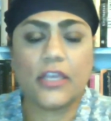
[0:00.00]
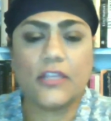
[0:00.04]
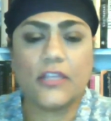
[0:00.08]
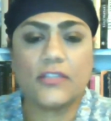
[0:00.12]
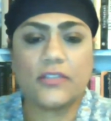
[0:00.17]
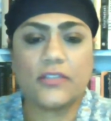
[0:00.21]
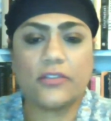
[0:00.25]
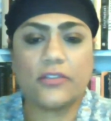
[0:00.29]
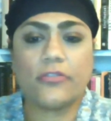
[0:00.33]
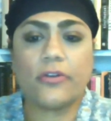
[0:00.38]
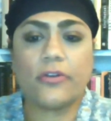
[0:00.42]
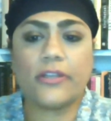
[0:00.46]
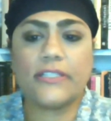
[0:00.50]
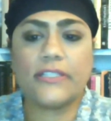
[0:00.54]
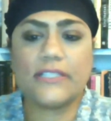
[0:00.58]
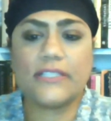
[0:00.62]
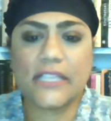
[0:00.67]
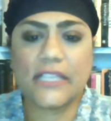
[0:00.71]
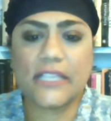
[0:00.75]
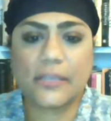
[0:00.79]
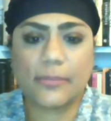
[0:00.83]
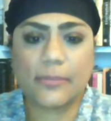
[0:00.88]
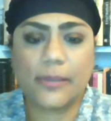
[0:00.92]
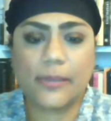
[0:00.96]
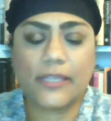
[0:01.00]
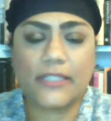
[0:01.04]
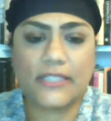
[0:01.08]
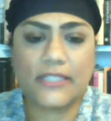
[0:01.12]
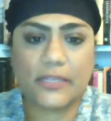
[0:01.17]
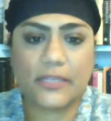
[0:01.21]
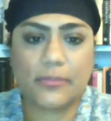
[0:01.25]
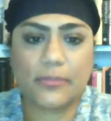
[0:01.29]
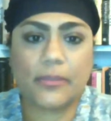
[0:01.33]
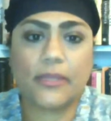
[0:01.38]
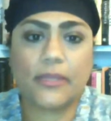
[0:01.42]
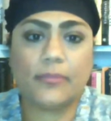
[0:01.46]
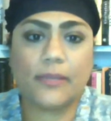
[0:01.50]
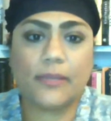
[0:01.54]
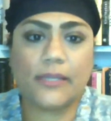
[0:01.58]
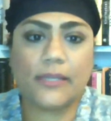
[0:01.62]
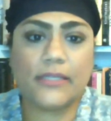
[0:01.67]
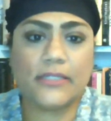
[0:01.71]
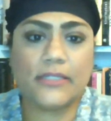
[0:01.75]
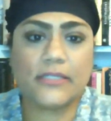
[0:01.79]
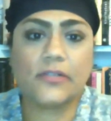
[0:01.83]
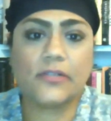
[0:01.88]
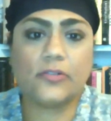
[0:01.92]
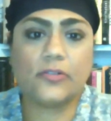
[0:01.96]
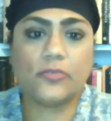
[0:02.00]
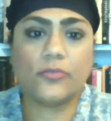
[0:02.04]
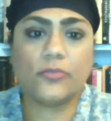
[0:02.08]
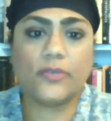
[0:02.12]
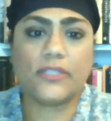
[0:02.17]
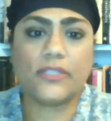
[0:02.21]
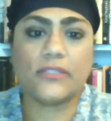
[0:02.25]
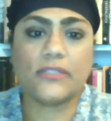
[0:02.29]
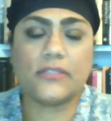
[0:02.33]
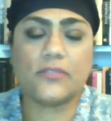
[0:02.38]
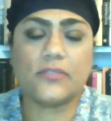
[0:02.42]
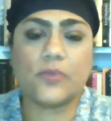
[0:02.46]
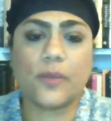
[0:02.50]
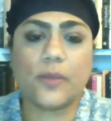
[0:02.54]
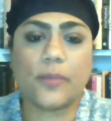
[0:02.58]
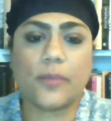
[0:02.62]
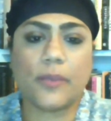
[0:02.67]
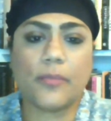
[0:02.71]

So there are deeply, deeply political reasons why